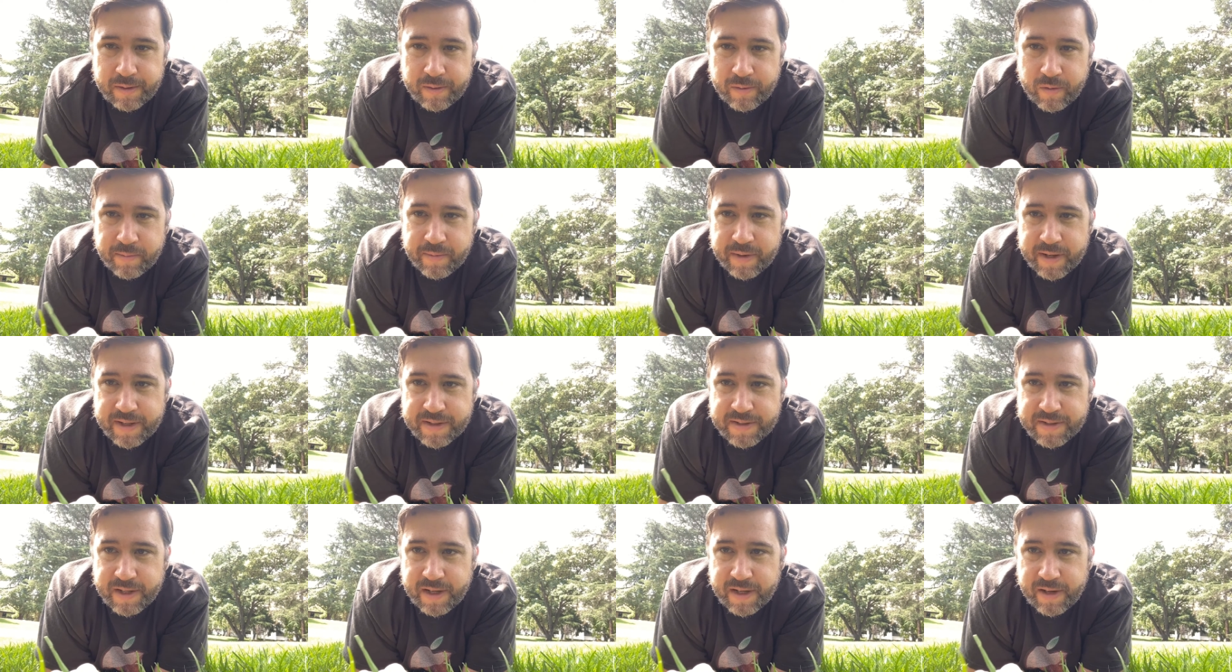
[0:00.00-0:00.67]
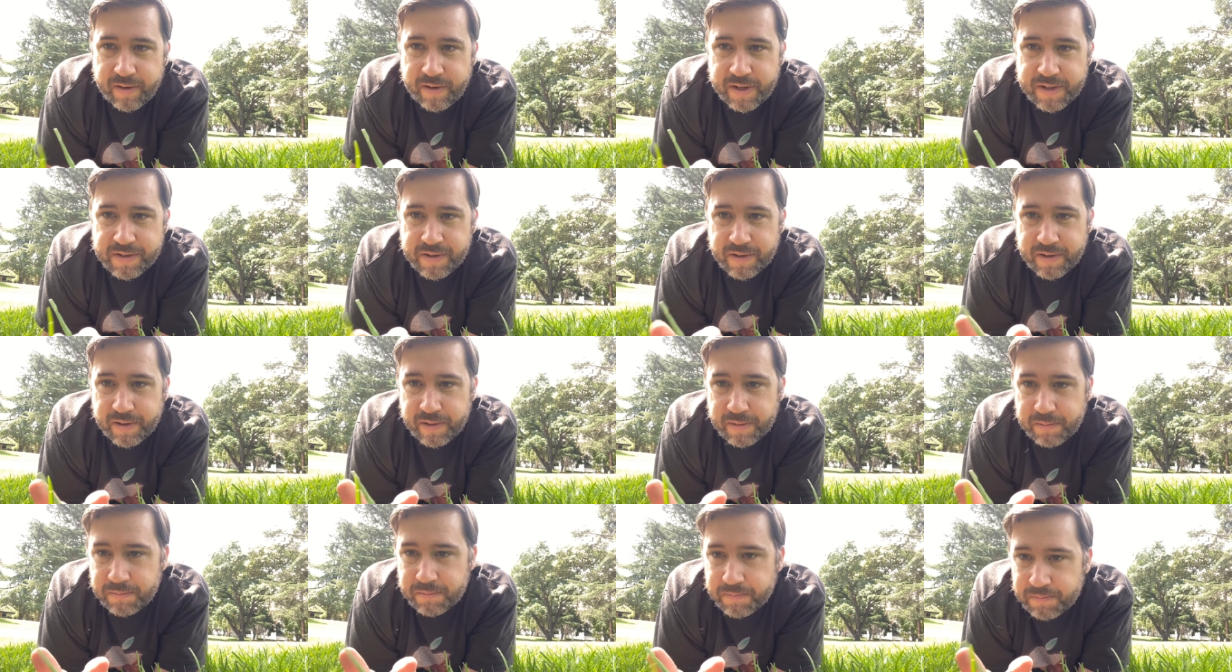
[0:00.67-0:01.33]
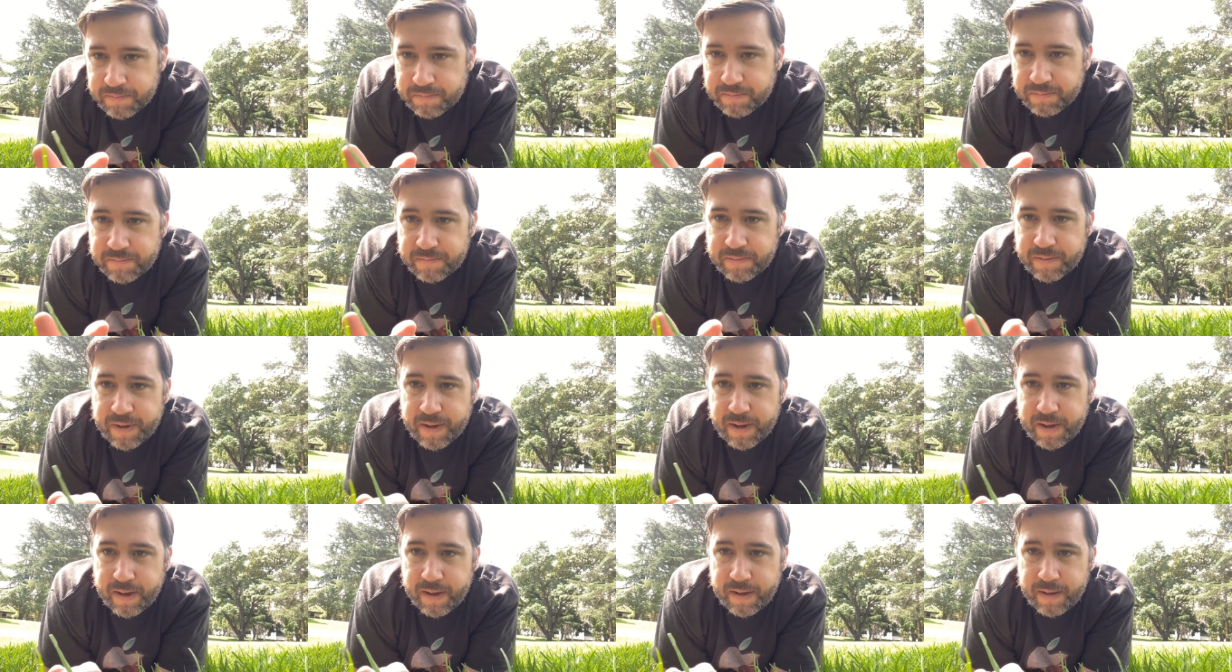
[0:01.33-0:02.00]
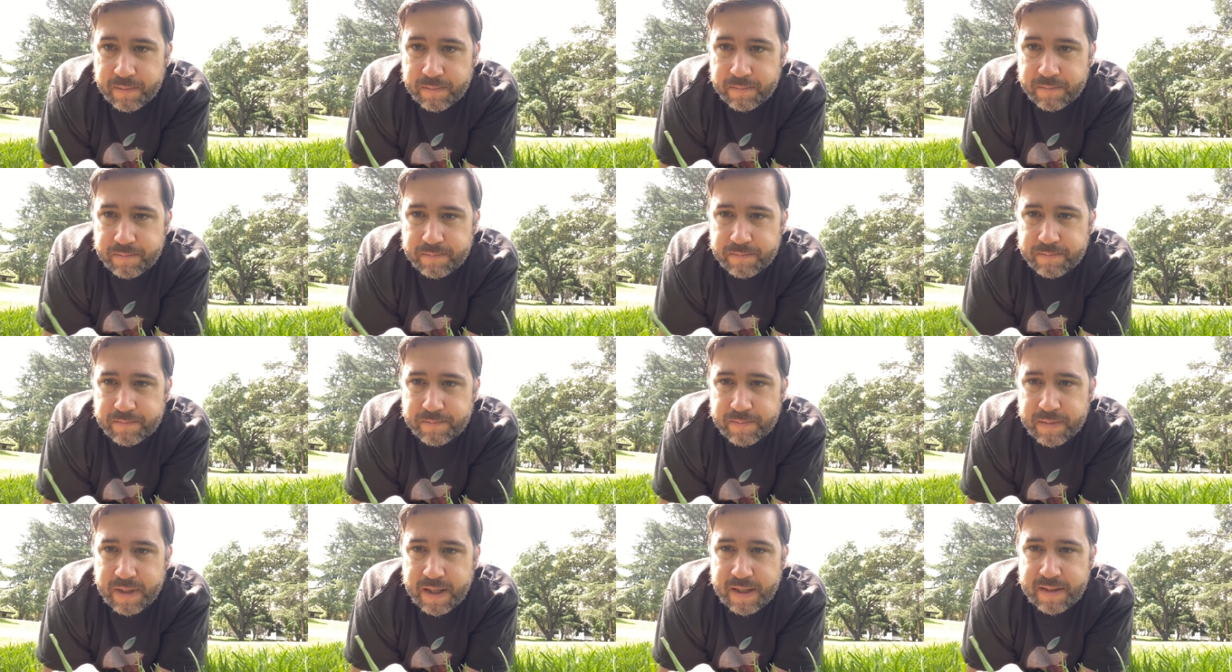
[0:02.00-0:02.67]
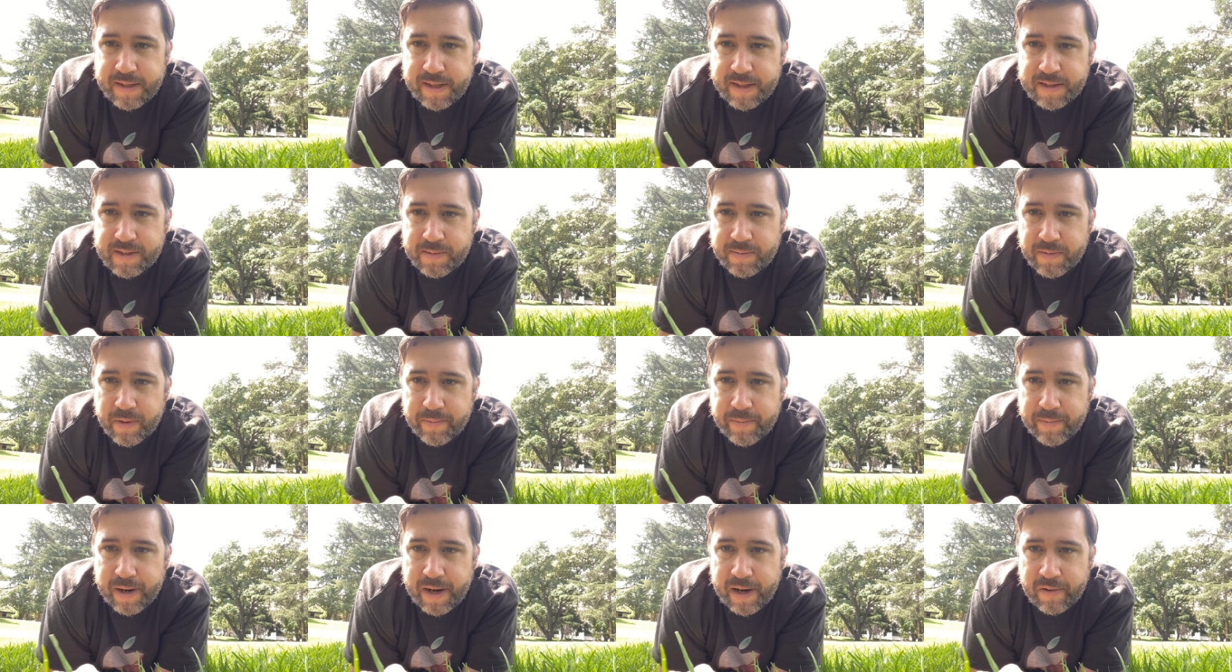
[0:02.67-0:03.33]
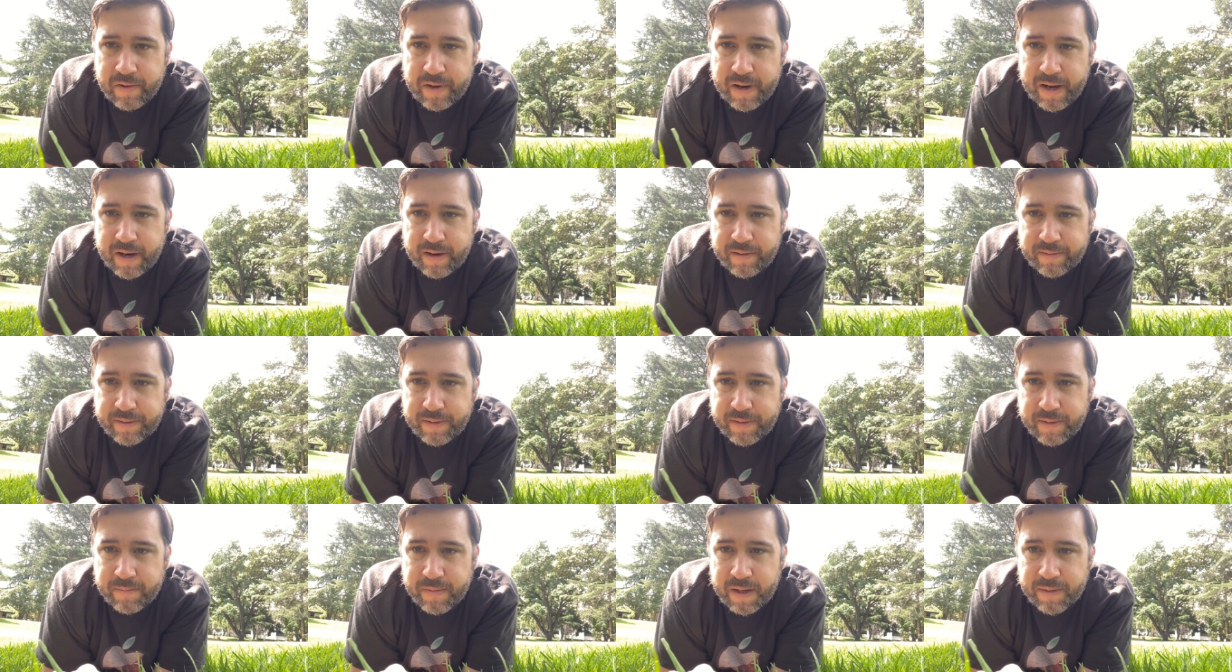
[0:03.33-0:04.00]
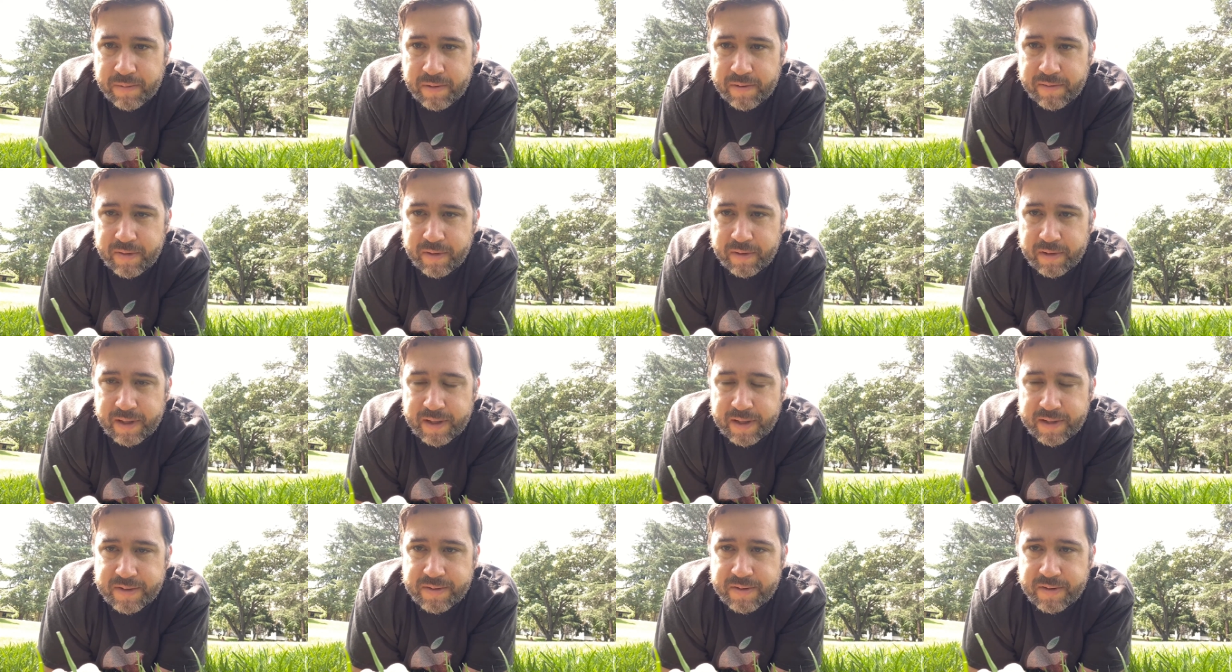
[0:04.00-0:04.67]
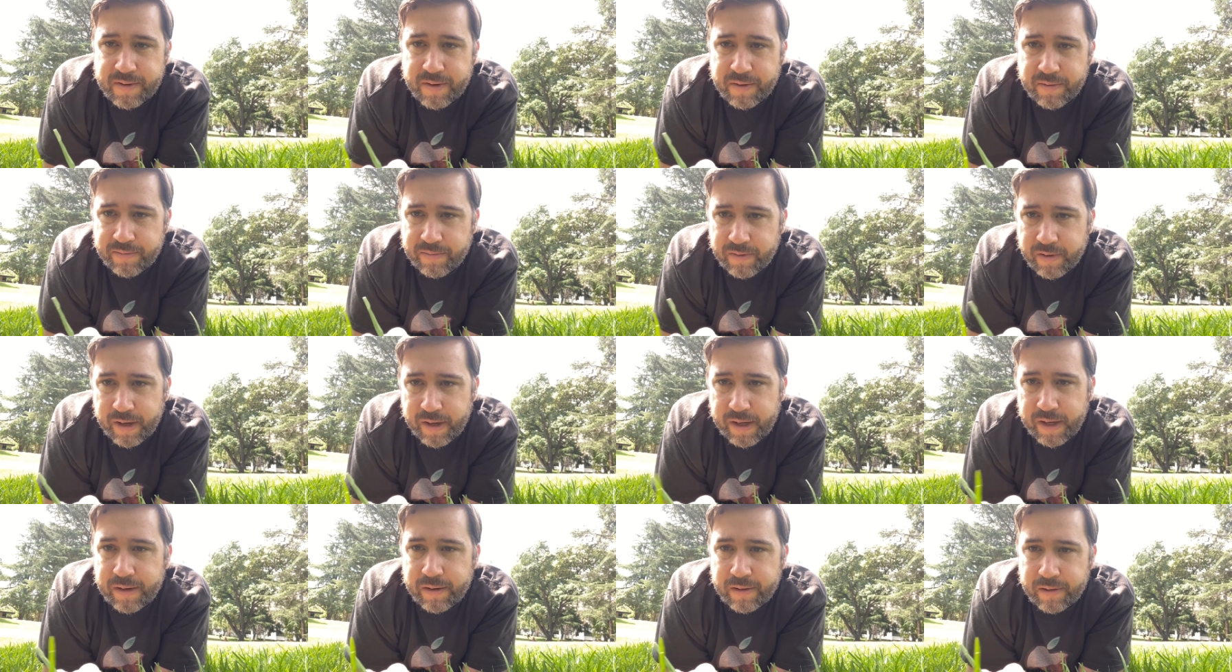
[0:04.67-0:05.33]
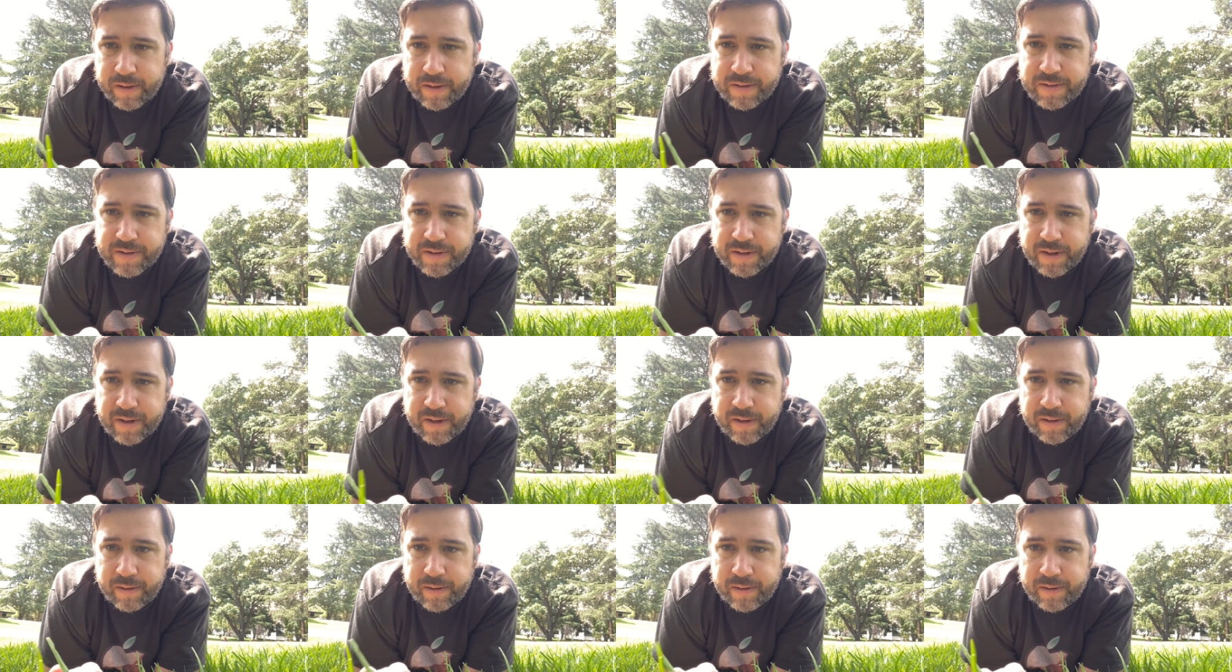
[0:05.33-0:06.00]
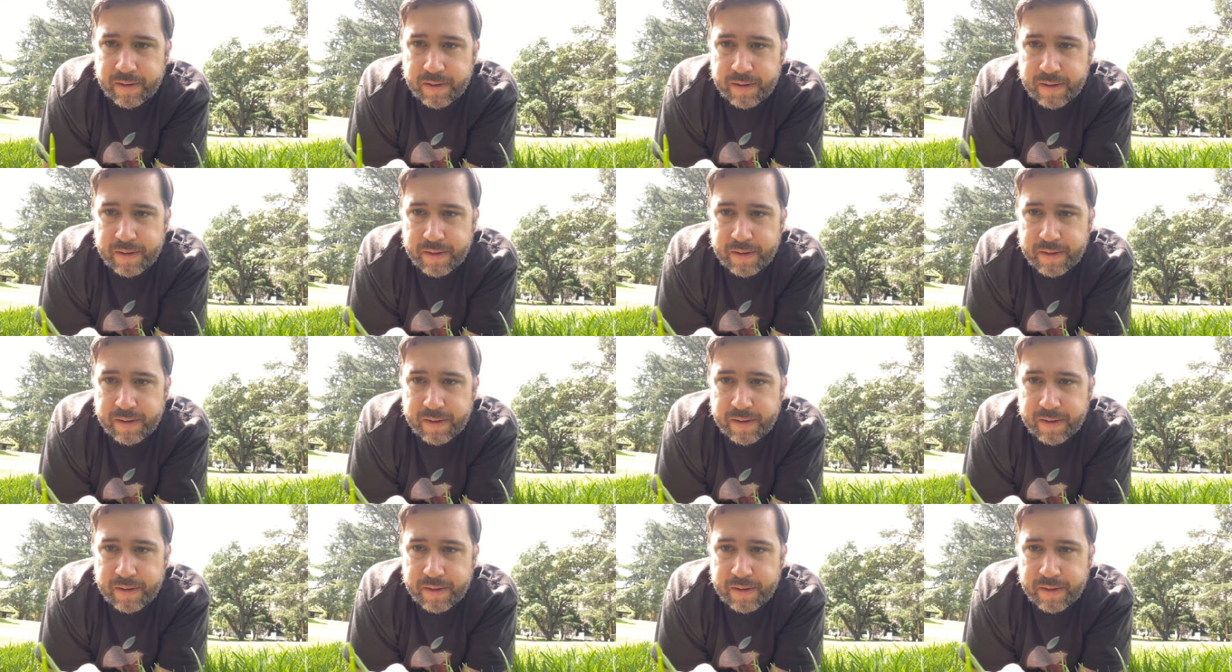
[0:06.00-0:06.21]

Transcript: what my insecurities are, can take some of the power out of it and make me feel less afraid or insecure.